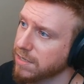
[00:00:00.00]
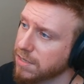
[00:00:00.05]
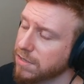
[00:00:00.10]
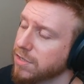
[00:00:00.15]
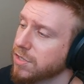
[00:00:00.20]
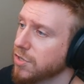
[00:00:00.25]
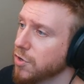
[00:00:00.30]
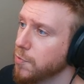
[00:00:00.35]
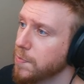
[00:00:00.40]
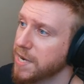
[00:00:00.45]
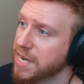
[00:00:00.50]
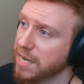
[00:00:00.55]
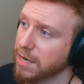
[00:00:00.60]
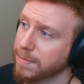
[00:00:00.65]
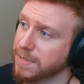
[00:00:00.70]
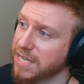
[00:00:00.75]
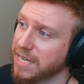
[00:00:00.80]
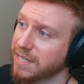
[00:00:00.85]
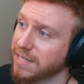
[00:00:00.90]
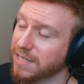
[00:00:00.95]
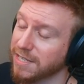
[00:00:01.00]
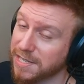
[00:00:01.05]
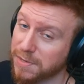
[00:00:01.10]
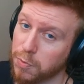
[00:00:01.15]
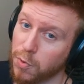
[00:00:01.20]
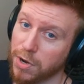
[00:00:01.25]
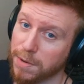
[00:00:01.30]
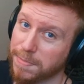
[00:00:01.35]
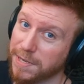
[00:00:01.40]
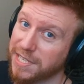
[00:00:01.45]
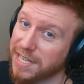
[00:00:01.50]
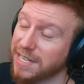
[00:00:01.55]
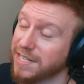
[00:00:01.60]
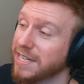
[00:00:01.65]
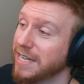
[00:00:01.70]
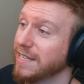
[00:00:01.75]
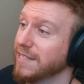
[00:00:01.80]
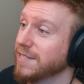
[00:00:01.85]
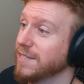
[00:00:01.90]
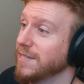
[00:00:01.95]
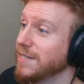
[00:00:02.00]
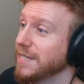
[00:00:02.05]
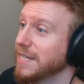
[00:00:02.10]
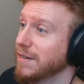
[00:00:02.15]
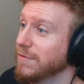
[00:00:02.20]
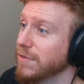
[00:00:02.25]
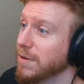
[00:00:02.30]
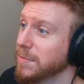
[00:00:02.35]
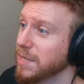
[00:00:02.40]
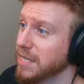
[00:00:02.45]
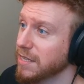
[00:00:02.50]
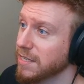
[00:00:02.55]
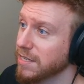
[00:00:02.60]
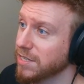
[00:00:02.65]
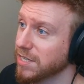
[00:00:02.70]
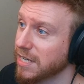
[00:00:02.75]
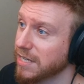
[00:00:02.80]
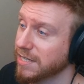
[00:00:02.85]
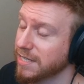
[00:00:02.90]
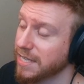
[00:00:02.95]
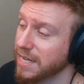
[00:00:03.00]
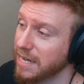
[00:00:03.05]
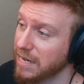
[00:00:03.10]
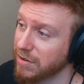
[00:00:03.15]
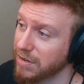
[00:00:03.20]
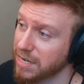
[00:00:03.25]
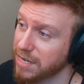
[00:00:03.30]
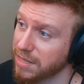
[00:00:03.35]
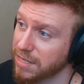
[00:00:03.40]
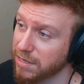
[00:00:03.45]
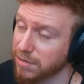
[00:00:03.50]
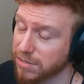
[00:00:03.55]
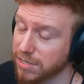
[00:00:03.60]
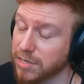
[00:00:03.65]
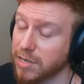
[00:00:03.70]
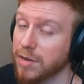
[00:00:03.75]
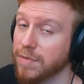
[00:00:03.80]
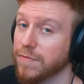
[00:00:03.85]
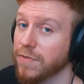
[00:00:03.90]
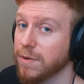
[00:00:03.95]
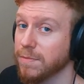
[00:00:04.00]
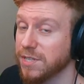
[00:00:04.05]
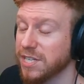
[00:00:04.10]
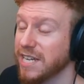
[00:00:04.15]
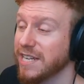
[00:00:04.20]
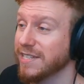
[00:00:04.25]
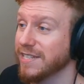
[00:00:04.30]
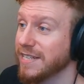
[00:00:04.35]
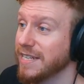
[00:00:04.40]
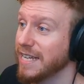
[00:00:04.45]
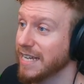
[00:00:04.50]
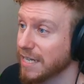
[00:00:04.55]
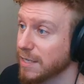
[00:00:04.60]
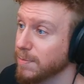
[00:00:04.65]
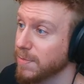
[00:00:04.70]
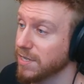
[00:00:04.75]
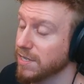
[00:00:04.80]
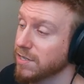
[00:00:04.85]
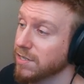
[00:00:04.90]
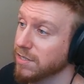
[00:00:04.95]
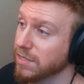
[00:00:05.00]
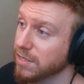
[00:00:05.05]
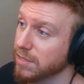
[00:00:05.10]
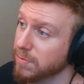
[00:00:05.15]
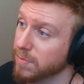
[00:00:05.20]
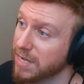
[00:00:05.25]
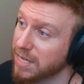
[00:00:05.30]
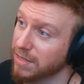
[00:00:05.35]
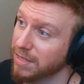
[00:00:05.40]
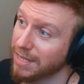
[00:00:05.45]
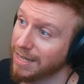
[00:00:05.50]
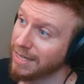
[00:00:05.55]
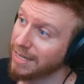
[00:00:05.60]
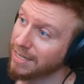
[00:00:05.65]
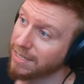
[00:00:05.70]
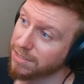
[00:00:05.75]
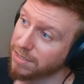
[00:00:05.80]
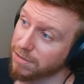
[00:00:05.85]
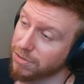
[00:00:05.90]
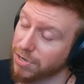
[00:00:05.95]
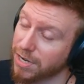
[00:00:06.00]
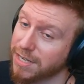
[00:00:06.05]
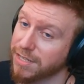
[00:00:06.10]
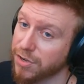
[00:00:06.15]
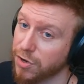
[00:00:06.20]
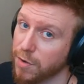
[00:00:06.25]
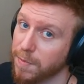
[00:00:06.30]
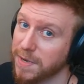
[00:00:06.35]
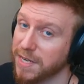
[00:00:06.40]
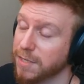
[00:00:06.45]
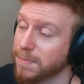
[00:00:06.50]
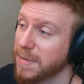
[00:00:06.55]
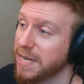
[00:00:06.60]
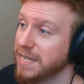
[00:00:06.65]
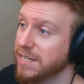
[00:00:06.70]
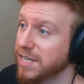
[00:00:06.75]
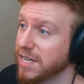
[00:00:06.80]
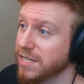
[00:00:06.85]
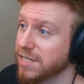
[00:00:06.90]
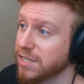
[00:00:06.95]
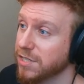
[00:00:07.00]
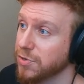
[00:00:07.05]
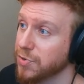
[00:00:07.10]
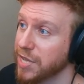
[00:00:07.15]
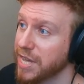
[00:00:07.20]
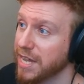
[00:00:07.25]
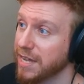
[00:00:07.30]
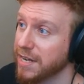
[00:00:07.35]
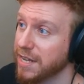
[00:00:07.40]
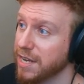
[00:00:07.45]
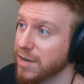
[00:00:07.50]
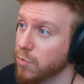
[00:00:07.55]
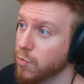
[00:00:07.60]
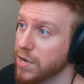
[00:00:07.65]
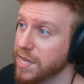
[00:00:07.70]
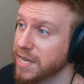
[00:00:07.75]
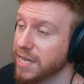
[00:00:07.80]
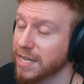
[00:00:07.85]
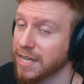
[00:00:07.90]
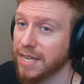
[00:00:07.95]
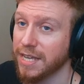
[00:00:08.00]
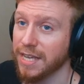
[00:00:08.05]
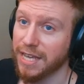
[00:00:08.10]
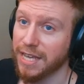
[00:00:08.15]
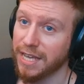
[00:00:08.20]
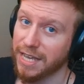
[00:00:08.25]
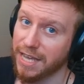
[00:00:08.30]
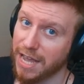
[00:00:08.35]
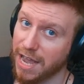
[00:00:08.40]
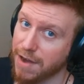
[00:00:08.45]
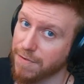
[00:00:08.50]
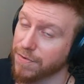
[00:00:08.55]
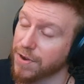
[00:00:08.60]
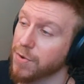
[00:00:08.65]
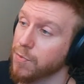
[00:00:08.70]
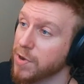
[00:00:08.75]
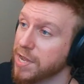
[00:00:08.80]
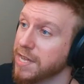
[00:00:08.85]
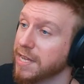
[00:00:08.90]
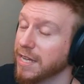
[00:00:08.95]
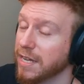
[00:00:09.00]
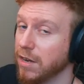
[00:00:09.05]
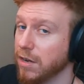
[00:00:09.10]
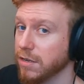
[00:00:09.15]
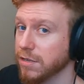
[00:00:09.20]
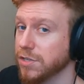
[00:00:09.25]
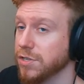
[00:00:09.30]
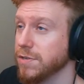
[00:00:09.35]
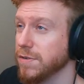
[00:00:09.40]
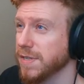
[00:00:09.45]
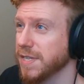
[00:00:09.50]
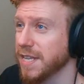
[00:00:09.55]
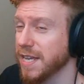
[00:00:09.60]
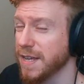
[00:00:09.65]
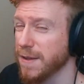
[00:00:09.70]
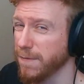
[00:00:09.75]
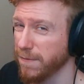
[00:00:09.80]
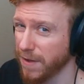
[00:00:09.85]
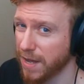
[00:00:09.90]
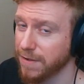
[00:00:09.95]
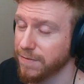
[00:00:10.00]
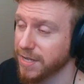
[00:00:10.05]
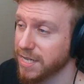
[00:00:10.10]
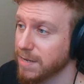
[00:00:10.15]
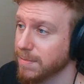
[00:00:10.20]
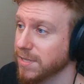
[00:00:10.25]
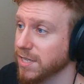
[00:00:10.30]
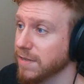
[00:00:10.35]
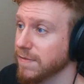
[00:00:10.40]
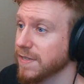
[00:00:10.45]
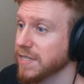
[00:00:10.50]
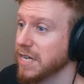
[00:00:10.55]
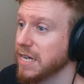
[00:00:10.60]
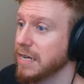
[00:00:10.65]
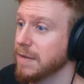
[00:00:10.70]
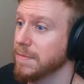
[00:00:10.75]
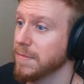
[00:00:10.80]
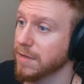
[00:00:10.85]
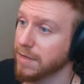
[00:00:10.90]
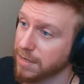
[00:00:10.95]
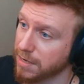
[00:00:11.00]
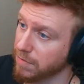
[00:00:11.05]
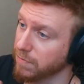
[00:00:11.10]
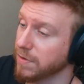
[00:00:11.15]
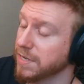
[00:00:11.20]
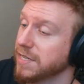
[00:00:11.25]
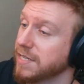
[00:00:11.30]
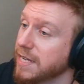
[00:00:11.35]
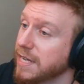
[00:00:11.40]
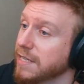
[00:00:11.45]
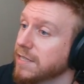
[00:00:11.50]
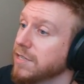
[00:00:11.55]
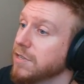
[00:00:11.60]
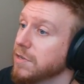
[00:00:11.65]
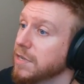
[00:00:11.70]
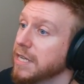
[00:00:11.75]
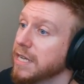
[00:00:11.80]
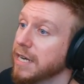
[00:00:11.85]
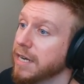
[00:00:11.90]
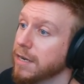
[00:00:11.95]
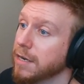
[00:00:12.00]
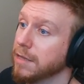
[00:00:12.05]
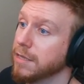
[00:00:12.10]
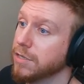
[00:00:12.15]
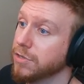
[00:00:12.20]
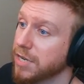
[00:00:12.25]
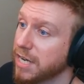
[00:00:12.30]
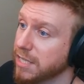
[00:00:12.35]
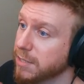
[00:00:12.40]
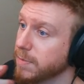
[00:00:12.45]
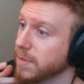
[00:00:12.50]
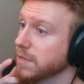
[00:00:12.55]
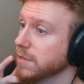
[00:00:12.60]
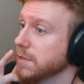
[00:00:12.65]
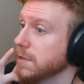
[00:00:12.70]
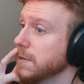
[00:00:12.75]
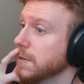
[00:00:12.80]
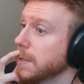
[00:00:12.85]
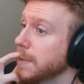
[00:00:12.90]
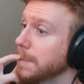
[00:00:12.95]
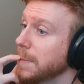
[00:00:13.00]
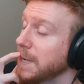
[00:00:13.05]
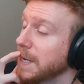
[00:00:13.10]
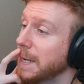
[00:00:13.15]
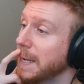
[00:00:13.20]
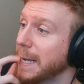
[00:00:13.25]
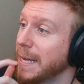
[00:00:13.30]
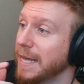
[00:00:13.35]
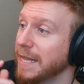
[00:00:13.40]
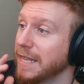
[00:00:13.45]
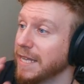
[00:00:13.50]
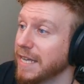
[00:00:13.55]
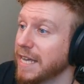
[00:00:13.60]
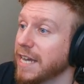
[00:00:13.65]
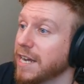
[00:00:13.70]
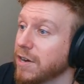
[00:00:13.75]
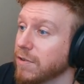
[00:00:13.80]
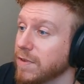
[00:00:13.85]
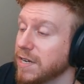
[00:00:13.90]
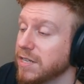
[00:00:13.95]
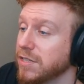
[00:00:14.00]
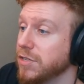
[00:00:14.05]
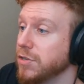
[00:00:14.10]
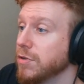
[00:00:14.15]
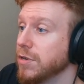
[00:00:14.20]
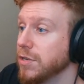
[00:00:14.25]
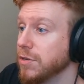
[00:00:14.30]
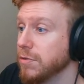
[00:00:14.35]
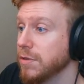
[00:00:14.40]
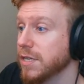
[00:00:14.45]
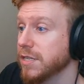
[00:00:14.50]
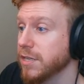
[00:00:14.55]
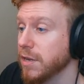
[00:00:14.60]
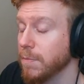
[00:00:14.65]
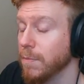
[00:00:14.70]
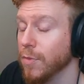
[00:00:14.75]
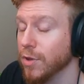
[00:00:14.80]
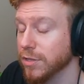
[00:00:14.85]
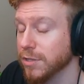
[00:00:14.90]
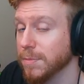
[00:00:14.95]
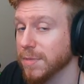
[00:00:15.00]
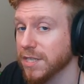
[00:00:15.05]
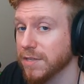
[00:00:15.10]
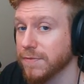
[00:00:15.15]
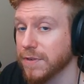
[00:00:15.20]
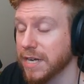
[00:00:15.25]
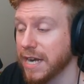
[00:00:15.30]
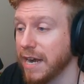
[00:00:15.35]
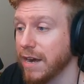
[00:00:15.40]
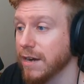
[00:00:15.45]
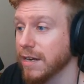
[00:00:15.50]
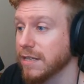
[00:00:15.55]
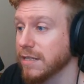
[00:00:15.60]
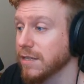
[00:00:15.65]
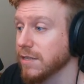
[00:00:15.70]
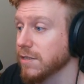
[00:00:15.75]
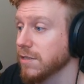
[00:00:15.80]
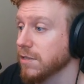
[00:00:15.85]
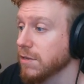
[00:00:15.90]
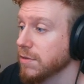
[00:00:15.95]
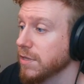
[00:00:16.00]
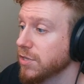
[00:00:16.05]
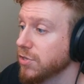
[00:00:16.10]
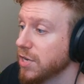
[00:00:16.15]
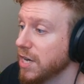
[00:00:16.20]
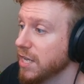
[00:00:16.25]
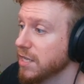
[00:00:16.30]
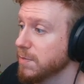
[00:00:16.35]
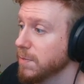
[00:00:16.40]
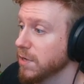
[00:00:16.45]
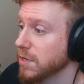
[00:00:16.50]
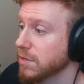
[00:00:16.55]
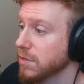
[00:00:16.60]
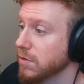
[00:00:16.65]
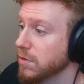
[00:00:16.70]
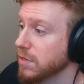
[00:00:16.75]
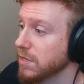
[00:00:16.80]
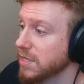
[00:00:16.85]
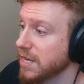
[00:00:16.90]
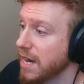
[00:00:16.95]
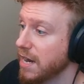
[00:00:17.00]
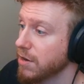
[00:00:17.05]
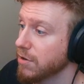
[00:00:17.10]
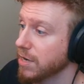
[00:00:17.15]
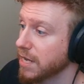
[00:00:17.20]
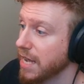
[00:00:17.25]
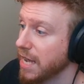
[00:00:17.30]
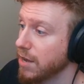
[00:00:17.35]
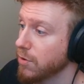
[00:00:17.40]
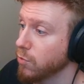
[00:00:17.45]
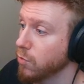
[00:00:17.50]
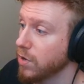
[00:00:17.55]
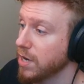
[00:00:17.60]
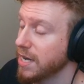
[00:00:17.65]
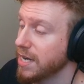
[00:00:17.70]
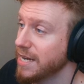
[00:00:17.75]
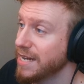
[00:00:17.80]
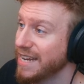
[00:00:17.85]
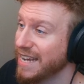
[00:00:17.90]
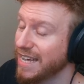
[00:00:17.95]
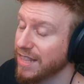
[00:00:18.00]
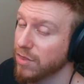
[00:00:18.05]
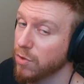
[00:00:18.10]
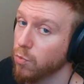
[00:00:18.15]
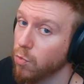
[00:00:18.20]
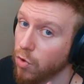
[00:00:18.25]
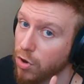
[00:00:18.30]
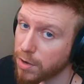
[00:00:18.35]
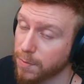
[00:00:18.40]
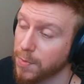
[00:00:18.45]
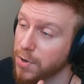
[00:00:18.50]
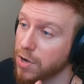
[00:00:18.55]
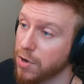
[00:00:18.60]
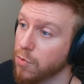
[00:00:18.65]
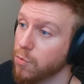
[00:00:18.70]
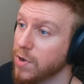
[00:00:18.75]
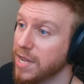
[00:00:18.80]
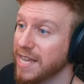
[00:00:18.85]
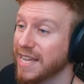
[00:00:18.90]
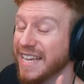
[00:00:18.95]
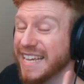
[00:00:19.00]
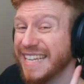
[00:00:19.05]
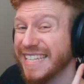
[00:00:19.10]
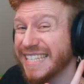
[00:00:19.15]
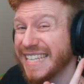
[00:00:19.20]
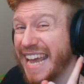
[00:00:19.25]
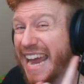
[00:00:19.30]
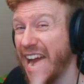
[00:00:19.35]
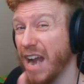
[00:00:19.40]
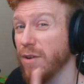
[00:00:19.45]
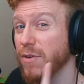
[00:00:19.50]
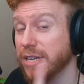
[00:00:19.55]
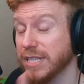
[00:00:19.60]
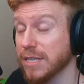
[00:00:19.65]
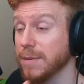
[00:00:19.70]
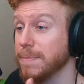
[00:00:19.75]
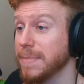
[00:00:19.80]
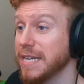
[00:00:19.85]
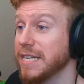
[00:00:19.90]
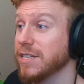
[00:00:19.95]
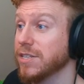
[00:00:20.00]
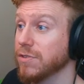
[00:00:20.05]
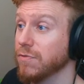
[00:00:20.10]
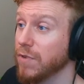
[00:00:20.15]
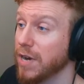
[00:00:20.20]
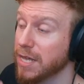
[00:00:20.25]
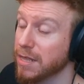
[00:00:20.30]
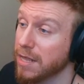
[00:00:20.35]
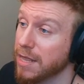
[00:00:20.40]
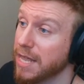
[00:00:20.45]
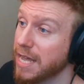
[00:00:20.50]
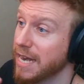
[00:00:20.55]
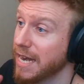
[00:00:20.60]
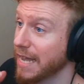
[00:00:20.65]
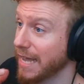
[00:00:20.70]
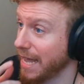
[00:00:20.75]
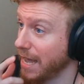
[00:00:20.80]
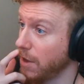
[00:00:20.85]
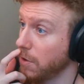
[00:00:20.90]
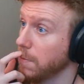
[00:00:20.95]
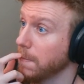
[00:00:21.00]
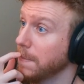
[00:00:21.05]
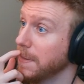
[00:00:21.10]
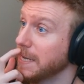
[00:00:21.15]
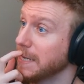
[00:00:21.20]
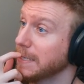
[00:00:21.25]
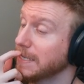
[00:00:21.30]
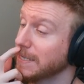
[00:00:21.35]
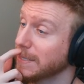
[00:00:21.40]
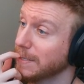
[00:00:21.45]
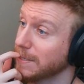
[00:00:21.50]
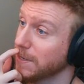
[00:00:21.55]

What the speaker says: So just opening up chests, there's a 1% chance that you'll get it from the elite chests in that area. They also come from chests in expeditions as well. So trying to open as many chests as you can in a week. Every week on Tuesday, 5 a.m. server time, it resets and you can get another transmog token. But the kicker is you can do this on multiple different characters. So the transmog tokens are account-wide, and the one per week is character-based rather than account-based.